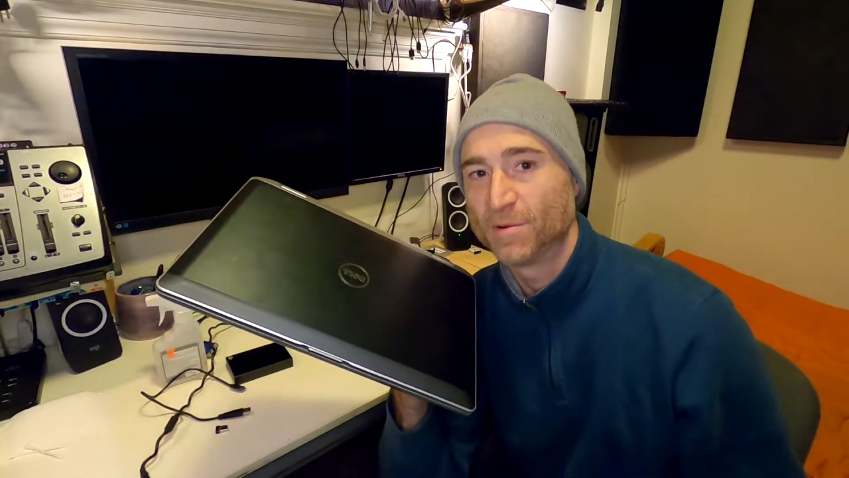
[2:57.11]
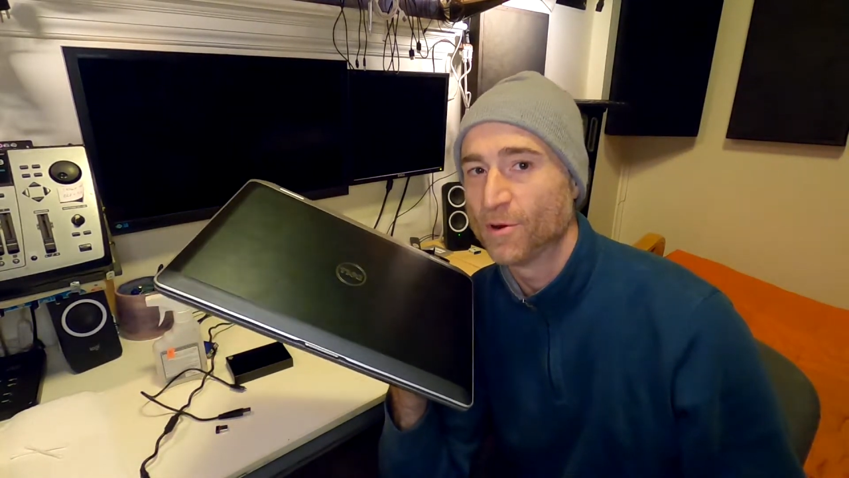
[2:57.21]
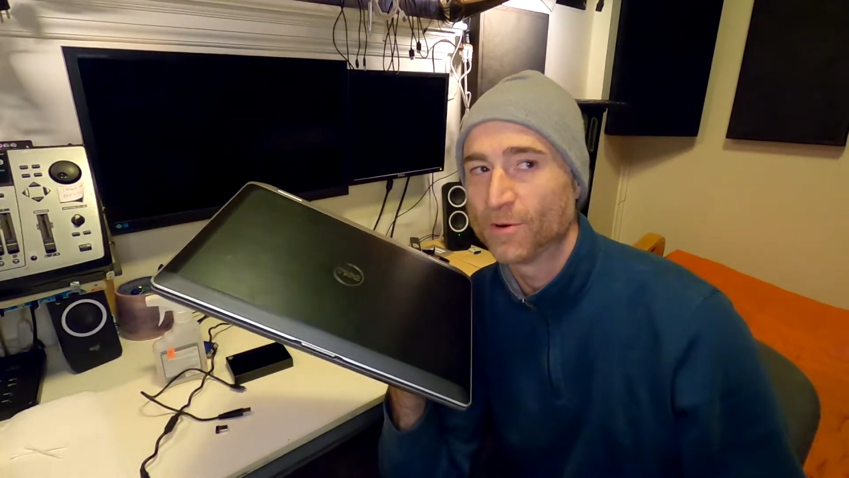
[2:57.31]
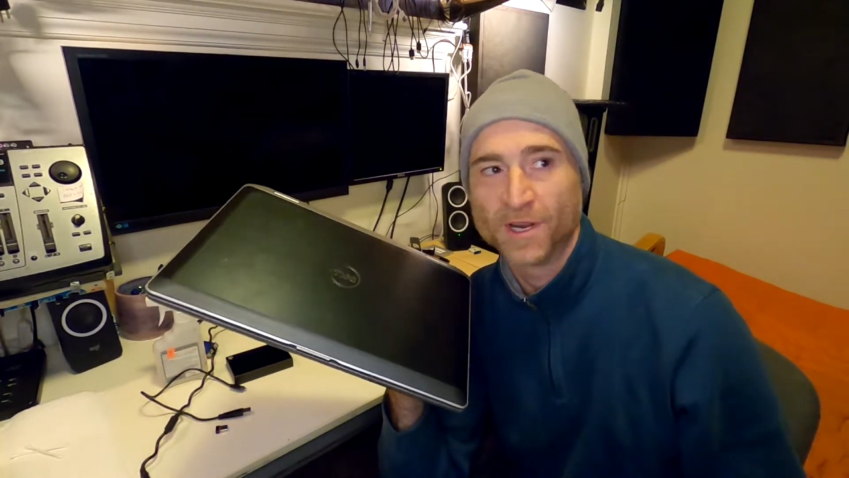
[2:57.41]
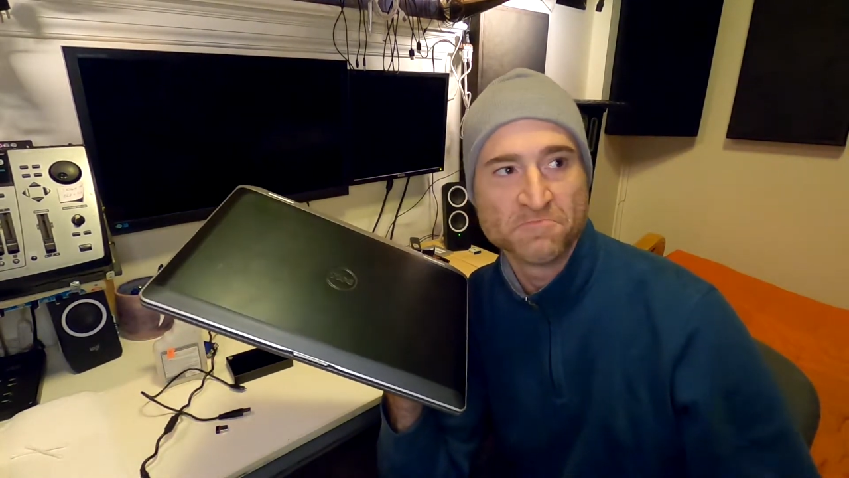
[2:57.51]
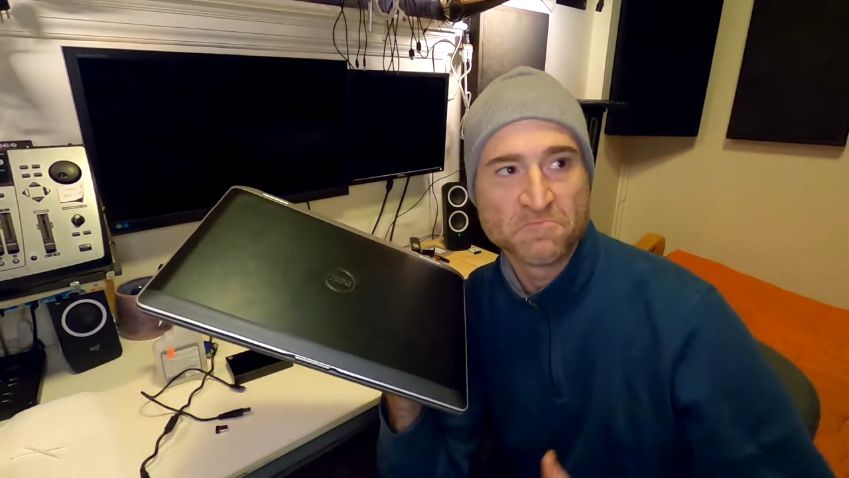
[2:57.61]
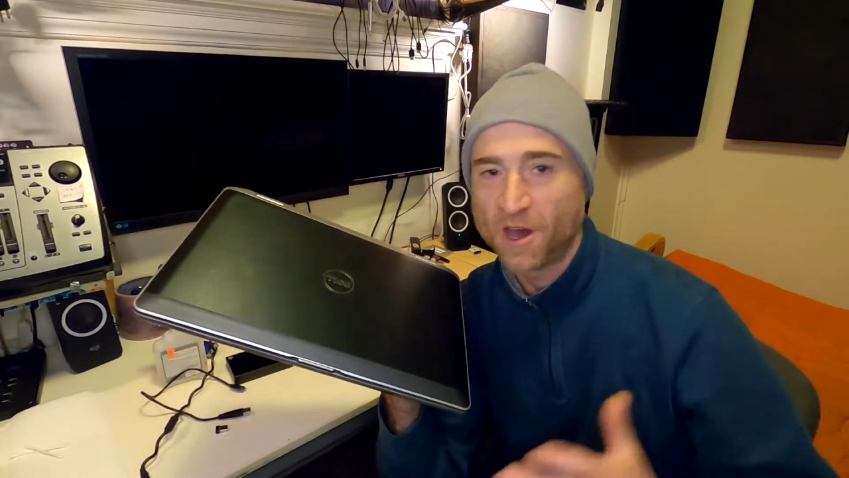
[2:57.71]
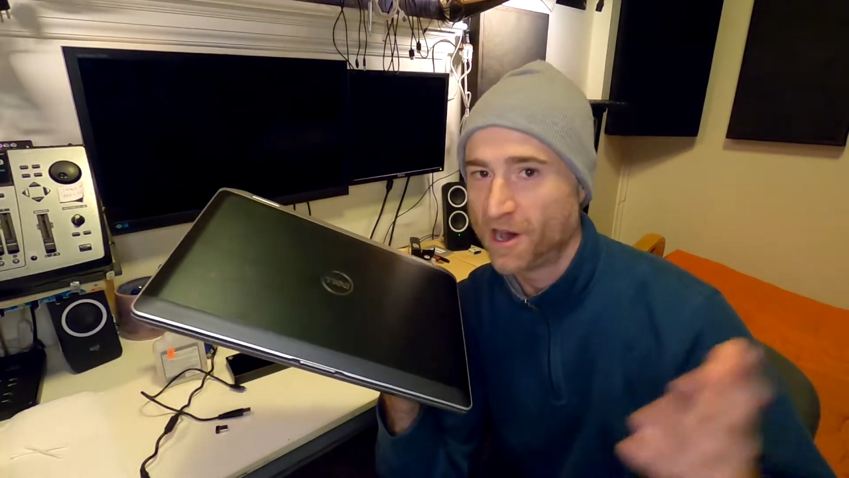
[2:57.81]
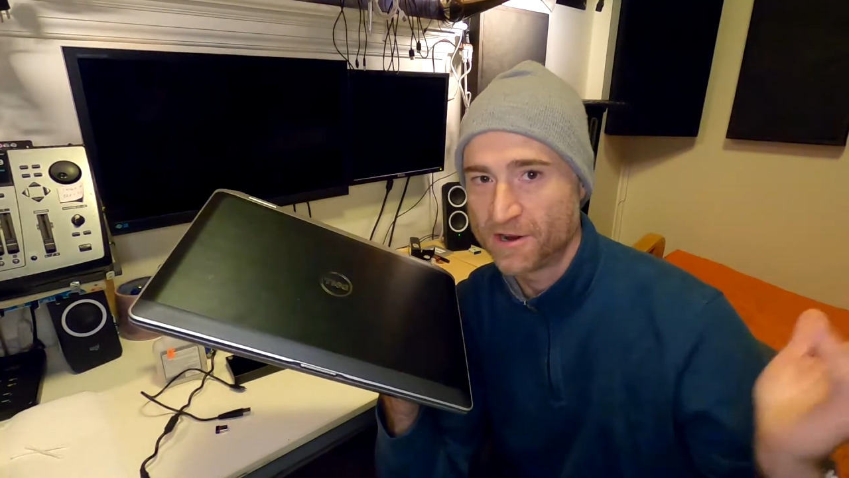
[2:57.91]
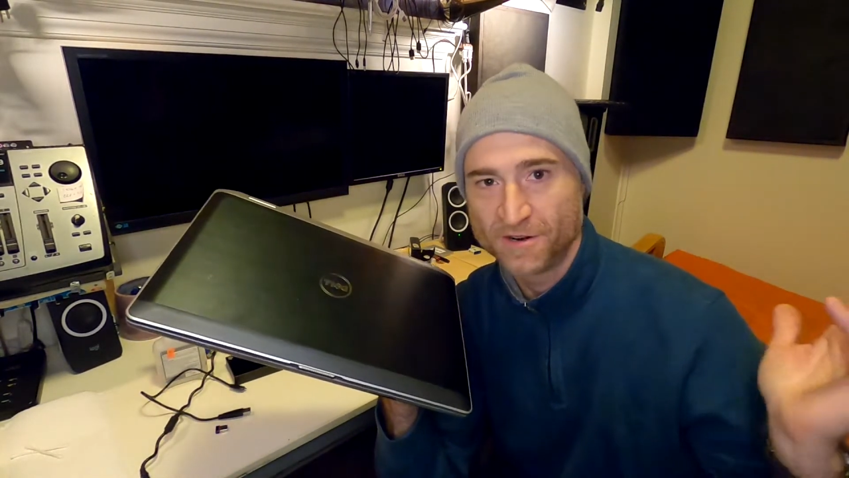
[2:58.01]
broken
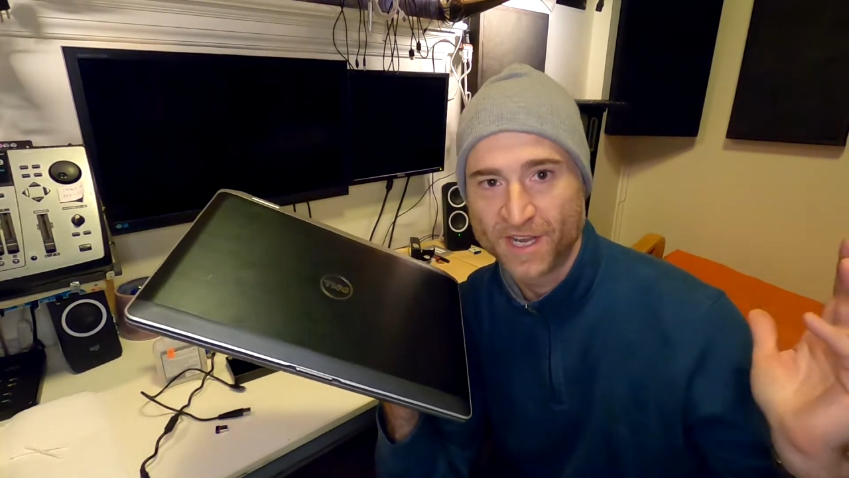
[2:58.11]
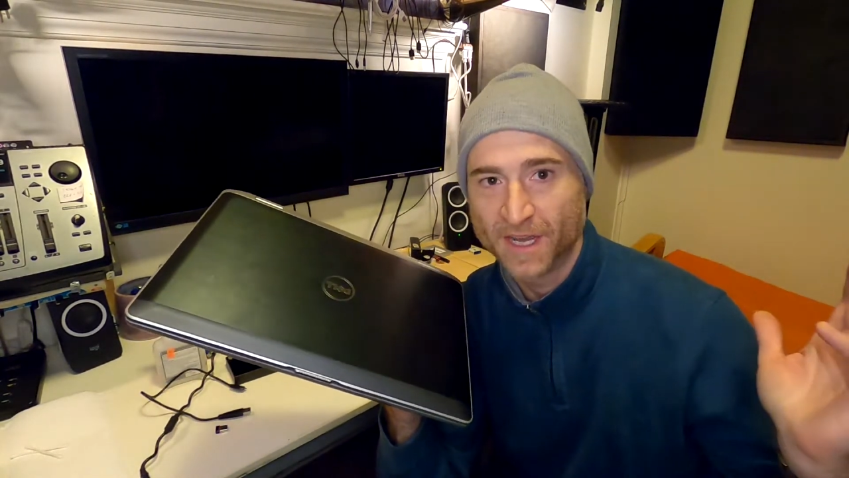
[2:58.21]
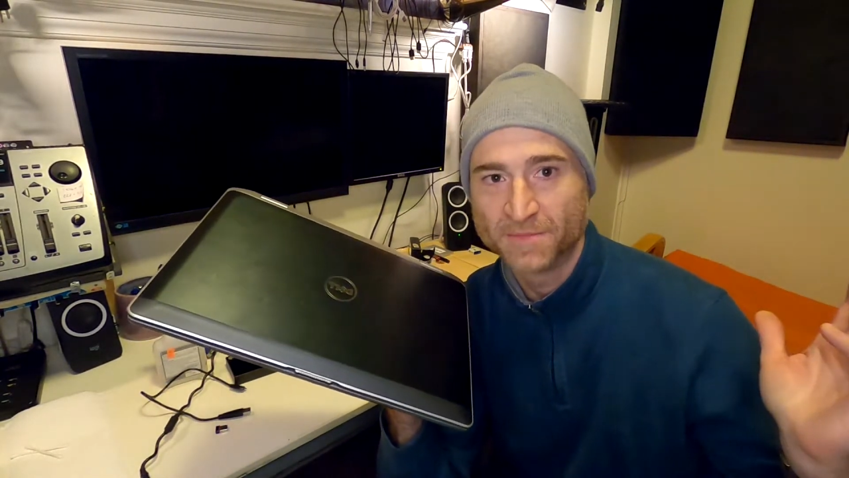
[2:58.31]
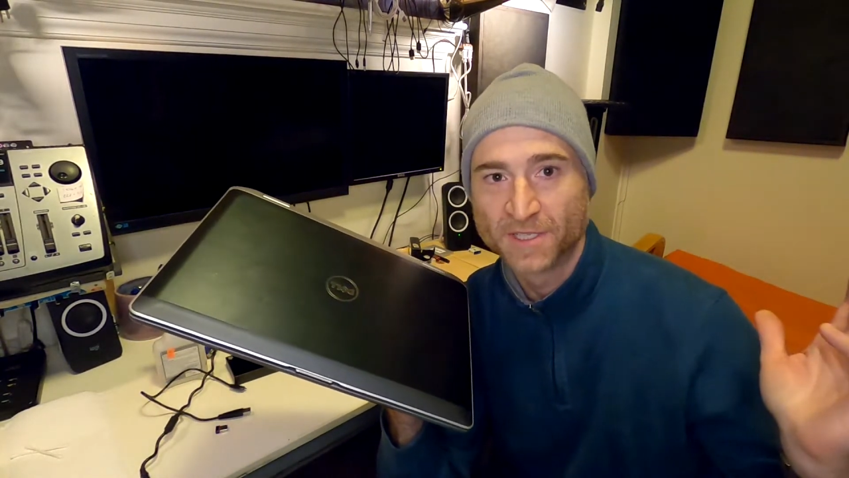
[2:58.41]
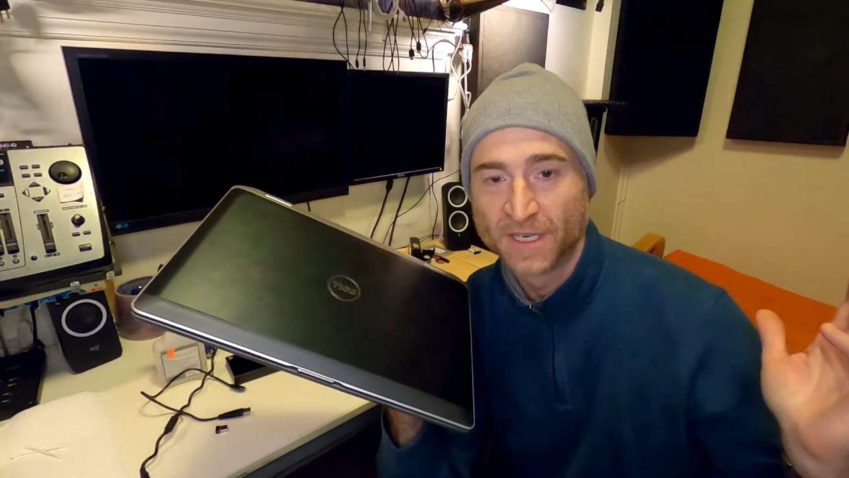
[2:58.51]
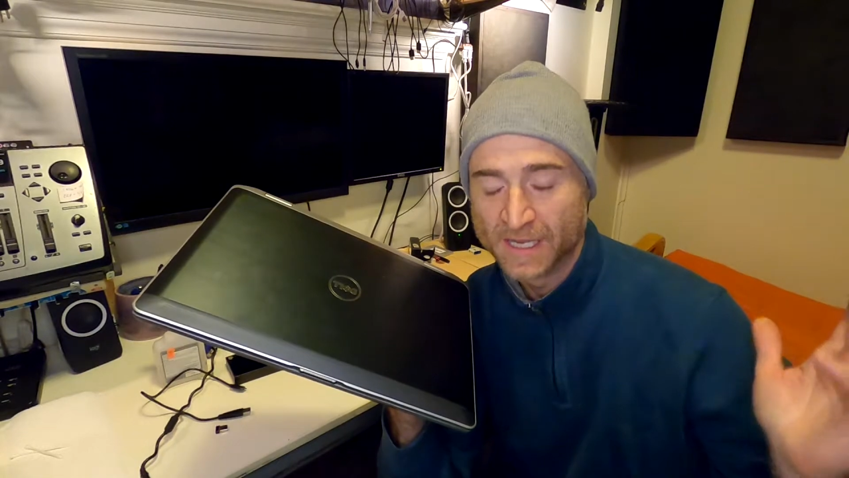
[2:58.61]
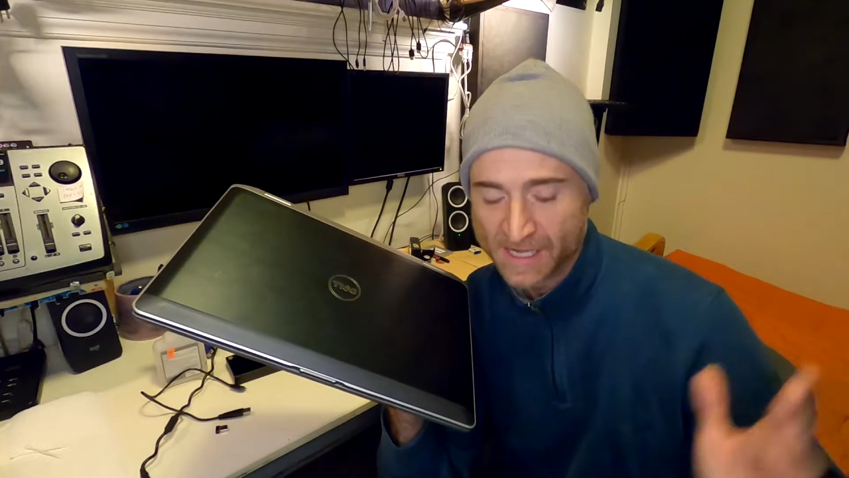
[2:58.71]
100 times,